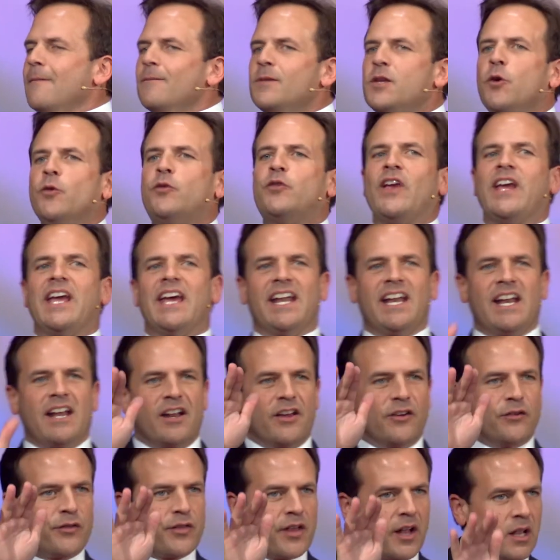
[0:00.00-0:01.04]
You see, it
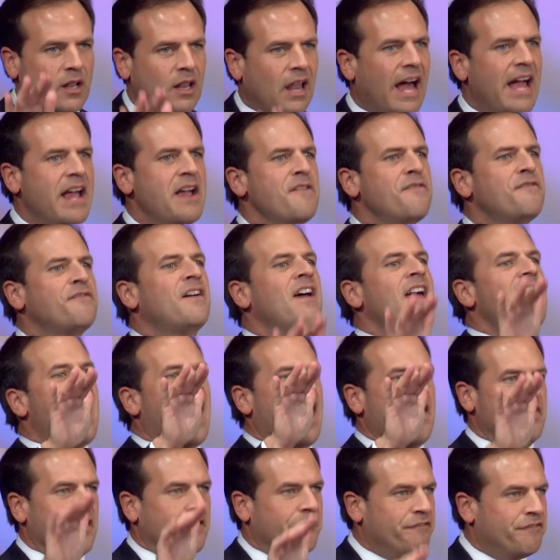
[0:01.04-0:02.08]
is the life
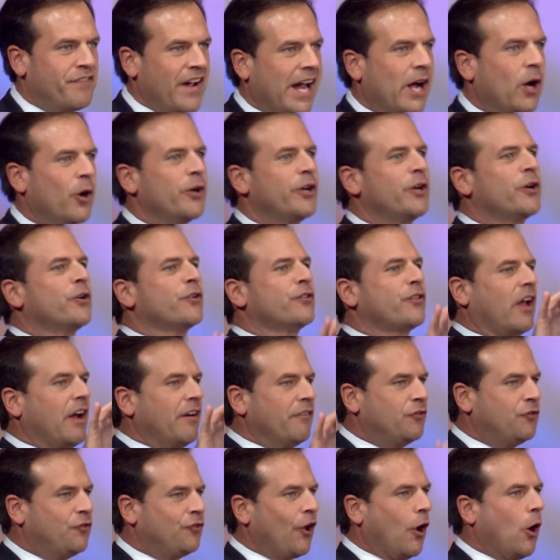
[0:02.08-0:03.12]
and the failures
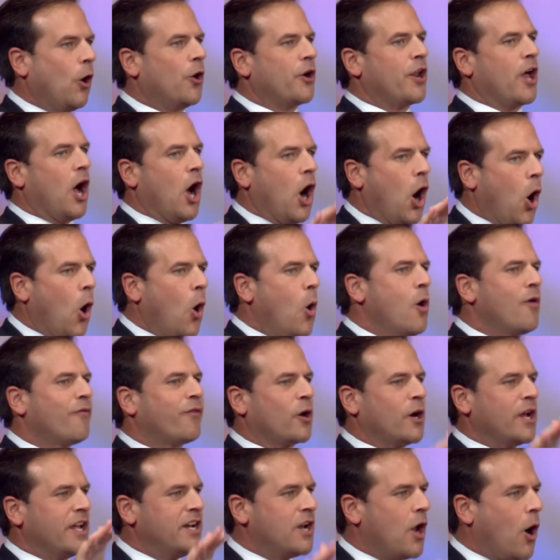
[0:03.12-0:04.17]
of Jonah
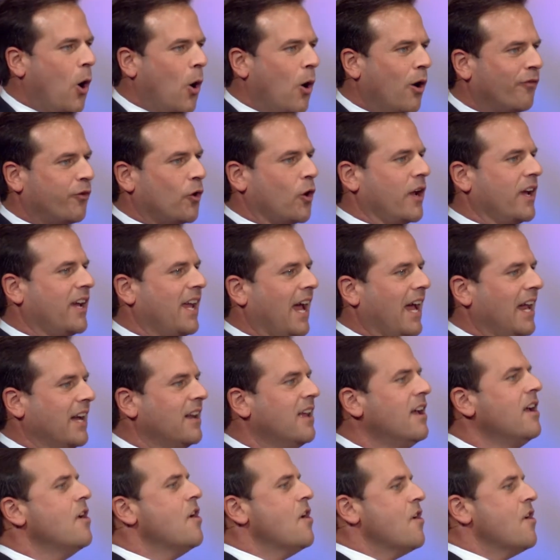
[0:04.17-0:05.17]
over and over again